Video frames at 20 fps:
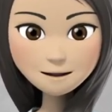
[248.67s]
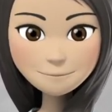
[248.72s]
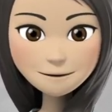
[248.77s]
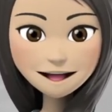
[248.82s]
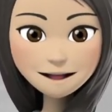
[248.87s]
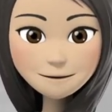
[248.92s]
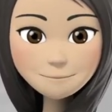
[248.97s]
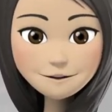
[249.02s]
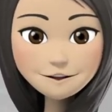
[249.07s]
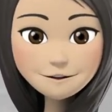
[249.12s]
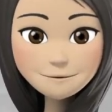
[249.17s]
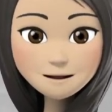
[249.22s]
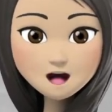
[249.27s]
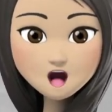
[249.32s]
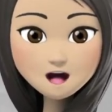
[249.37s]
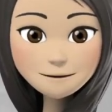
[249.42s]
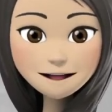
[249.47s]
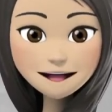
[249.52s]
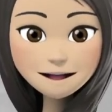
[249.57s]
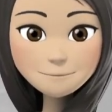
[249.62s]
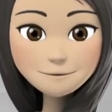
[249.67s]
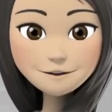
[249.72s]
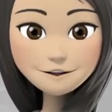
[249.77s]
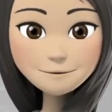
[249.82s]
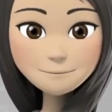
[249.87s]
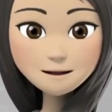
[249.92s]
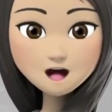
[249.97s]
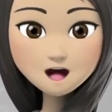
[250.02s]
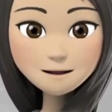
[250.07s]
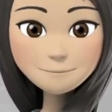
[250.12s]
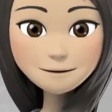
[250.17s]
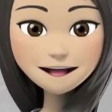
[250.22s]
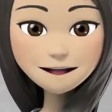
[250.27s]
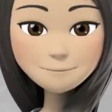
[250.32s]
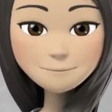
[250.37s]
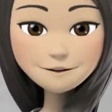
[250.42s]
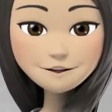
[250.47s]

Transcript: in Austria, Switzerland,